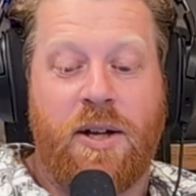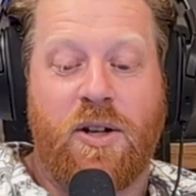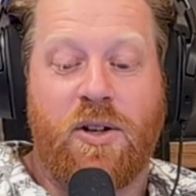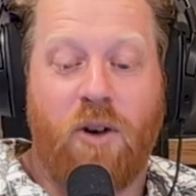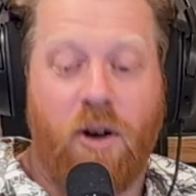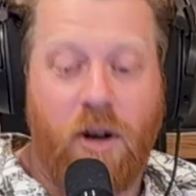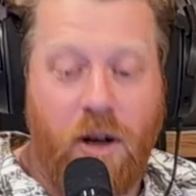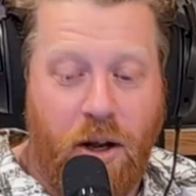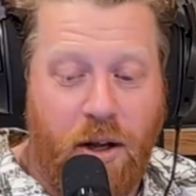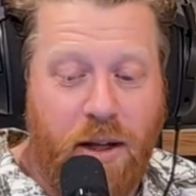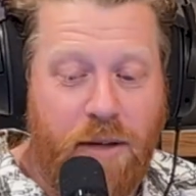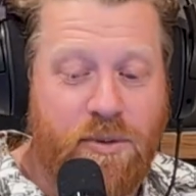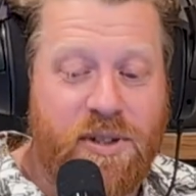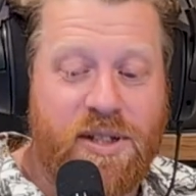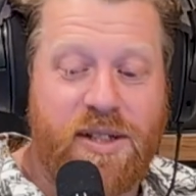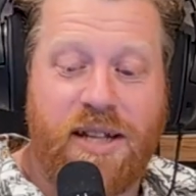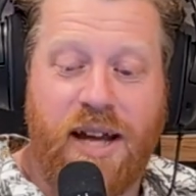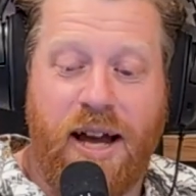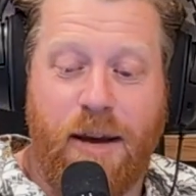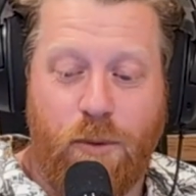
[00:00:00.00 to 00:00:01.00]
Not only was
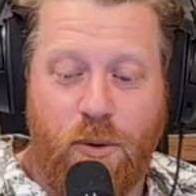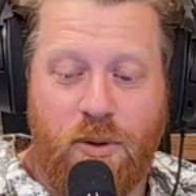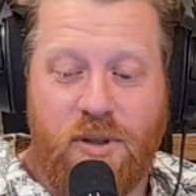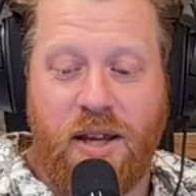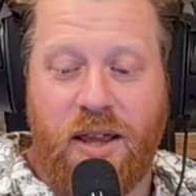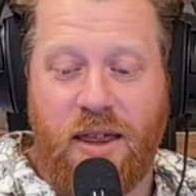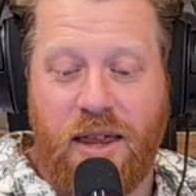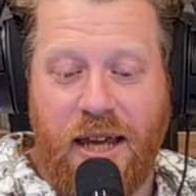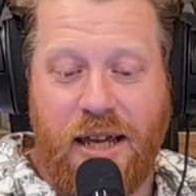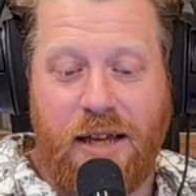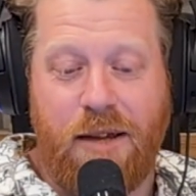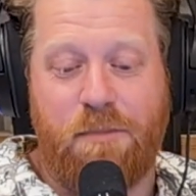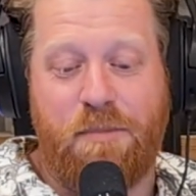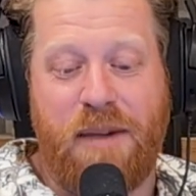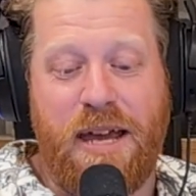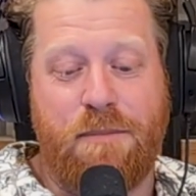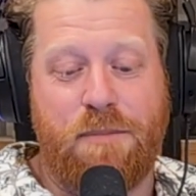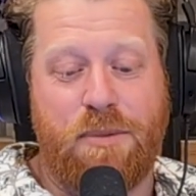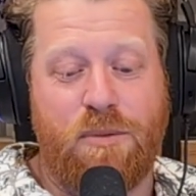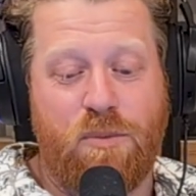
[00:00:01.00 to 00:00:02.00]
Star Wars a thing,
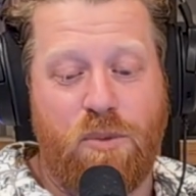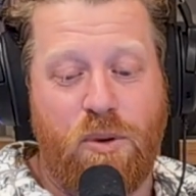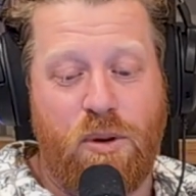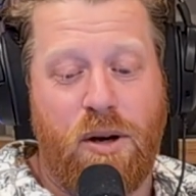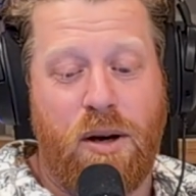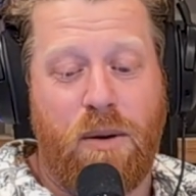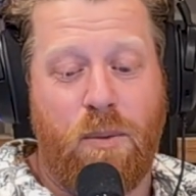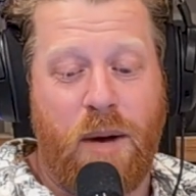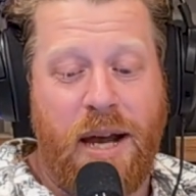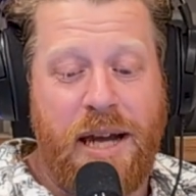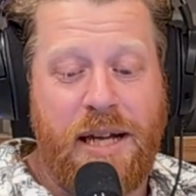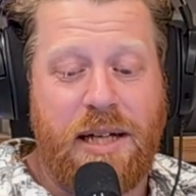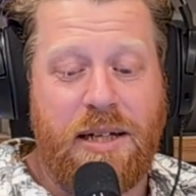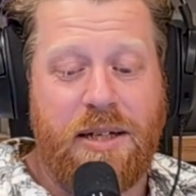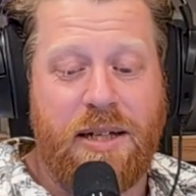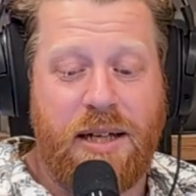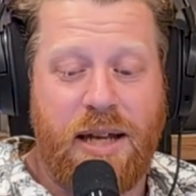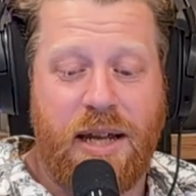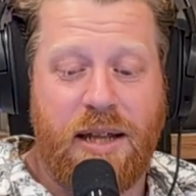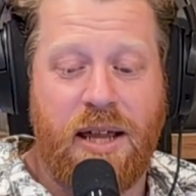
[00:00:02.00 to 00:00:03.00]
people were awaiting
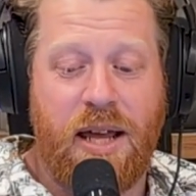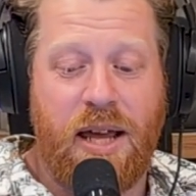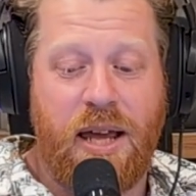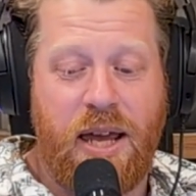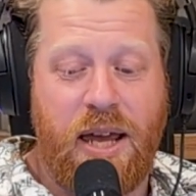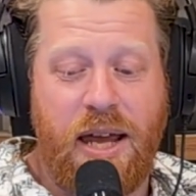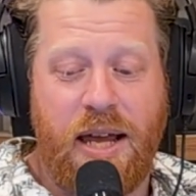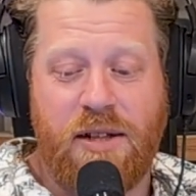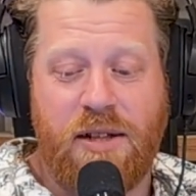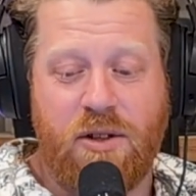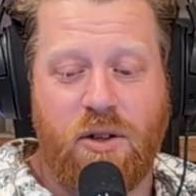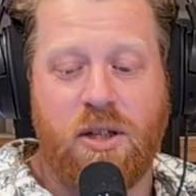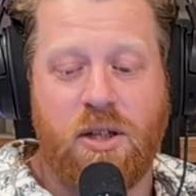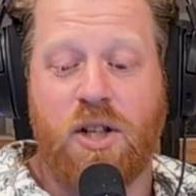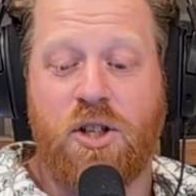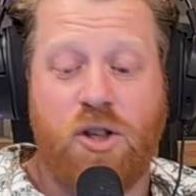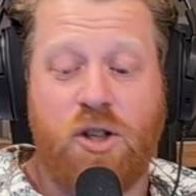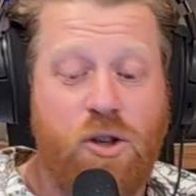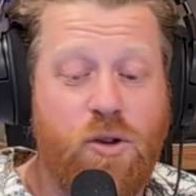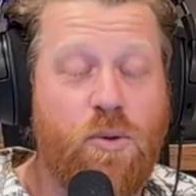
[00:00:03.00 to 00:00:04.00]
to get their hands on the
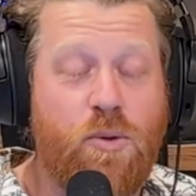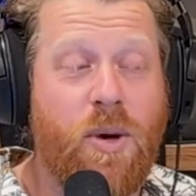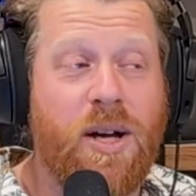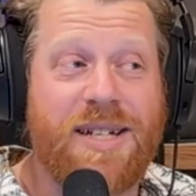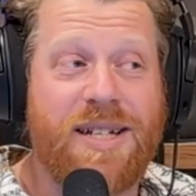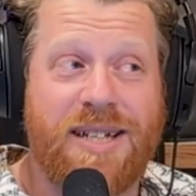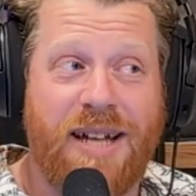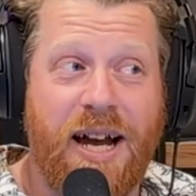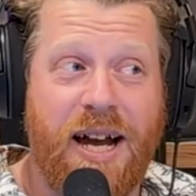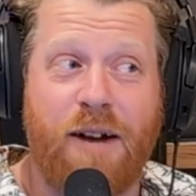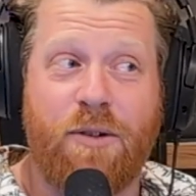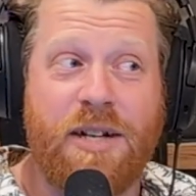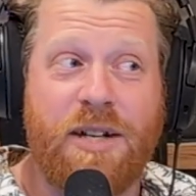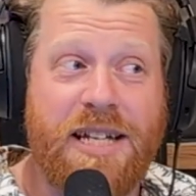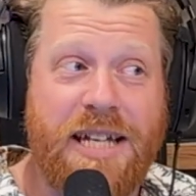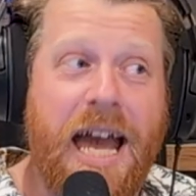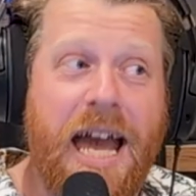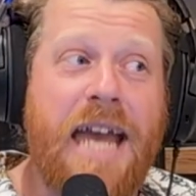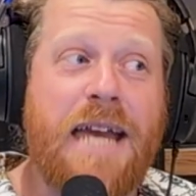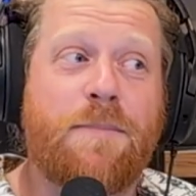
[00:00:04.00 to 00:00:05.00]
new
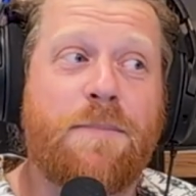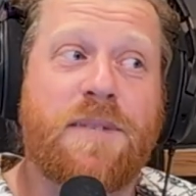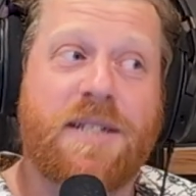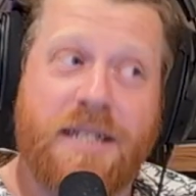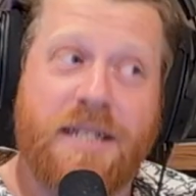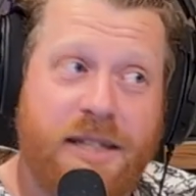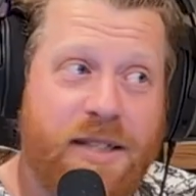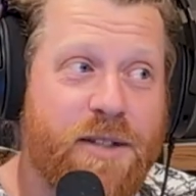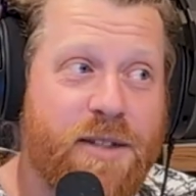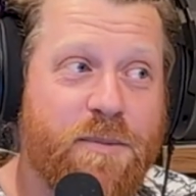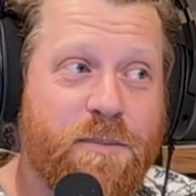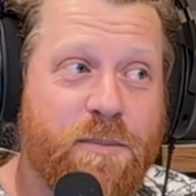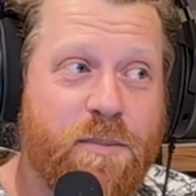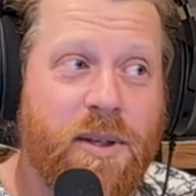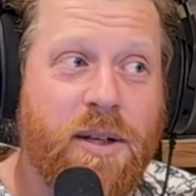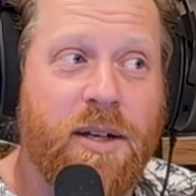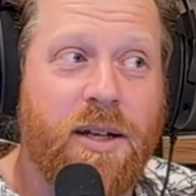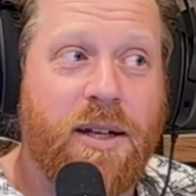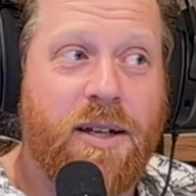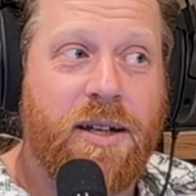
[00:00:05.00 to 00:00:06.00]
Atari game system.
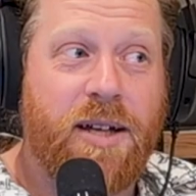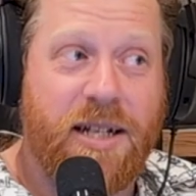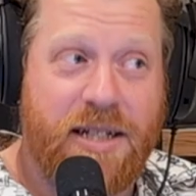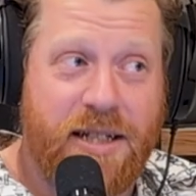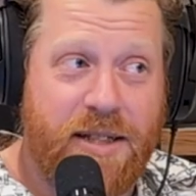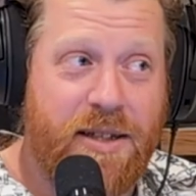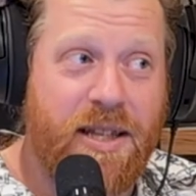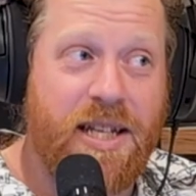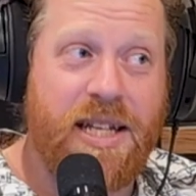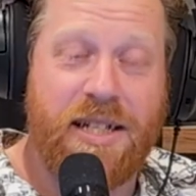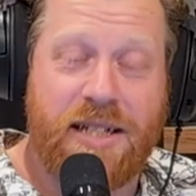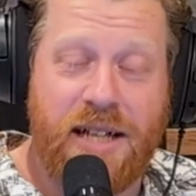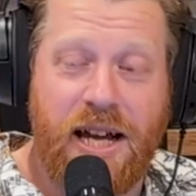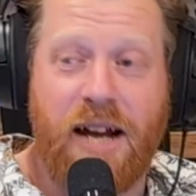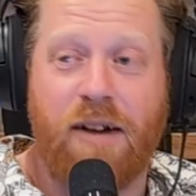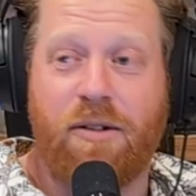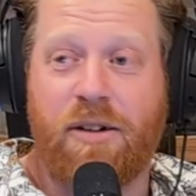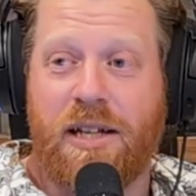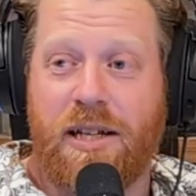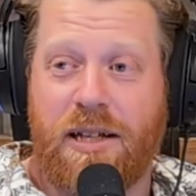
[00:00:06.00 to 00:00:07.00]
The
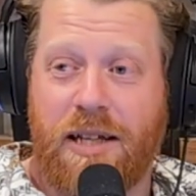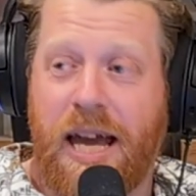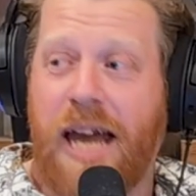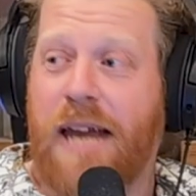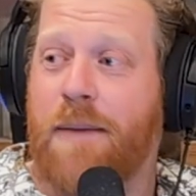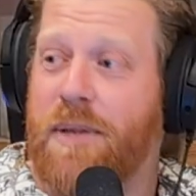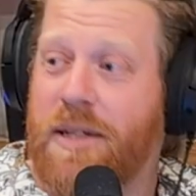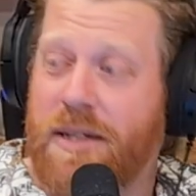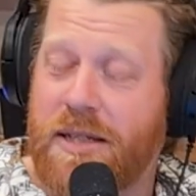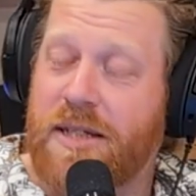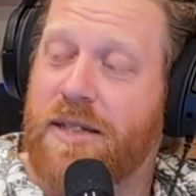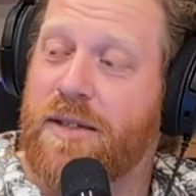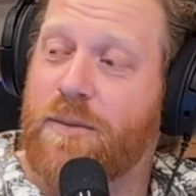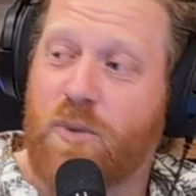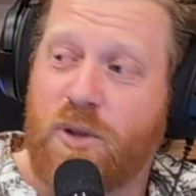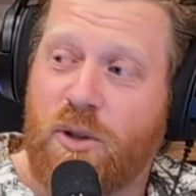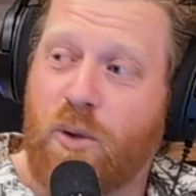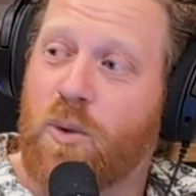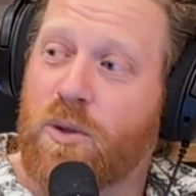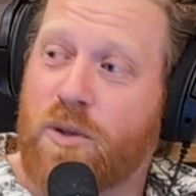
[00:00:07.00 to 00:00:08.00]
Atari gaming system
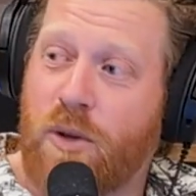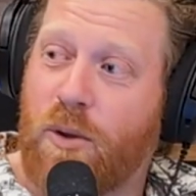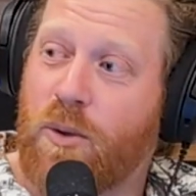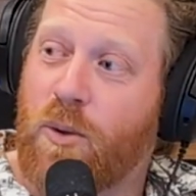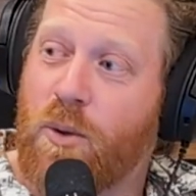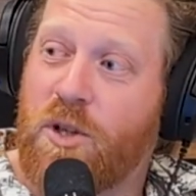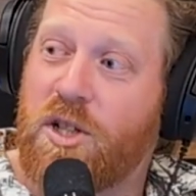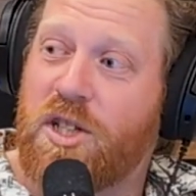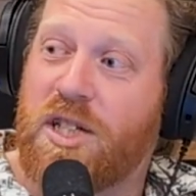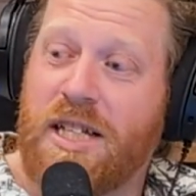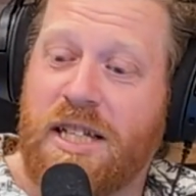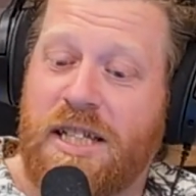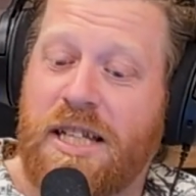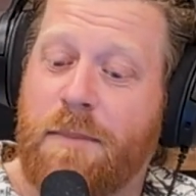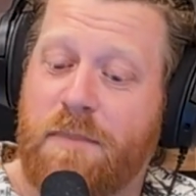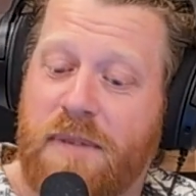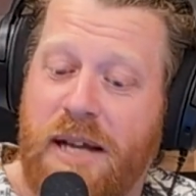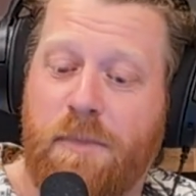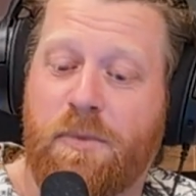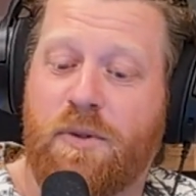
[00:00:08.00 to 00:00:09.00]
was also launched in
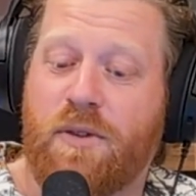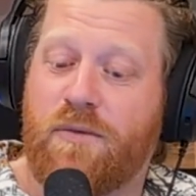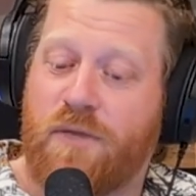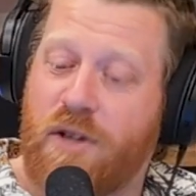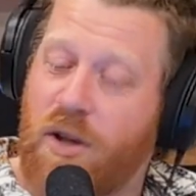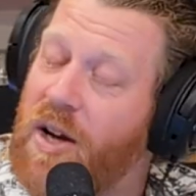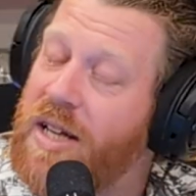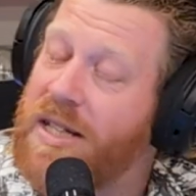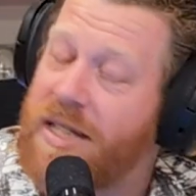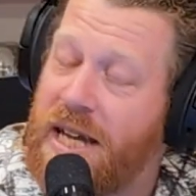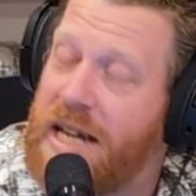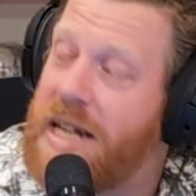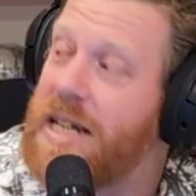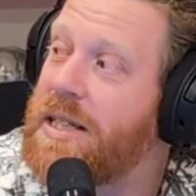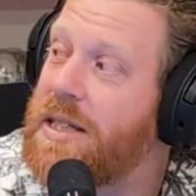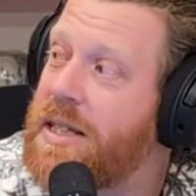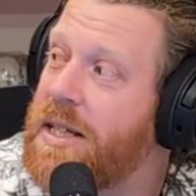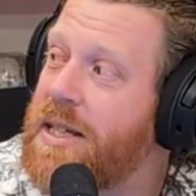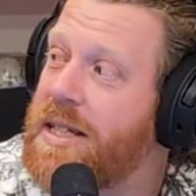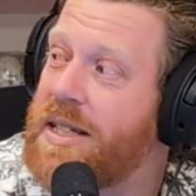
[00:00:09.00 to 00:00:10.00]
September of
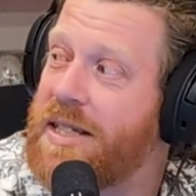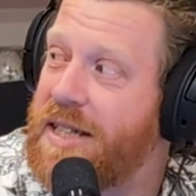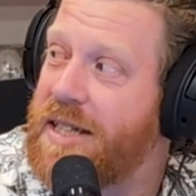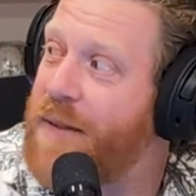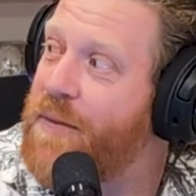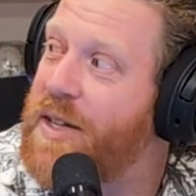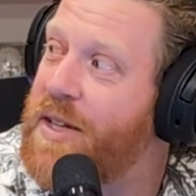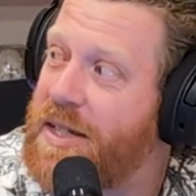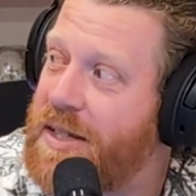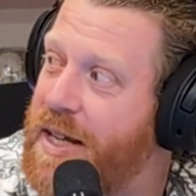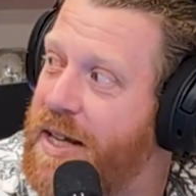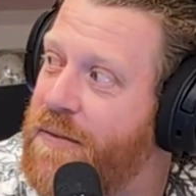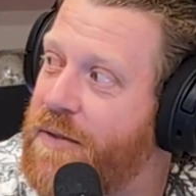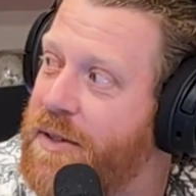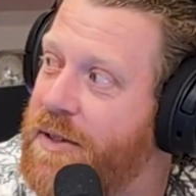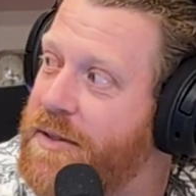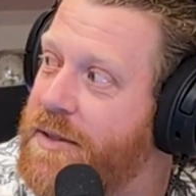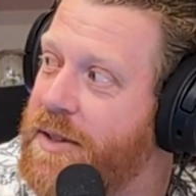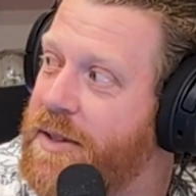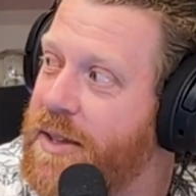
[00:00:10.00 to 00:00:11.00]

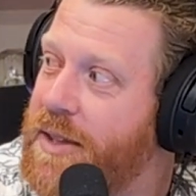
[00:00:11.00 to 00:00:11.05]
1977.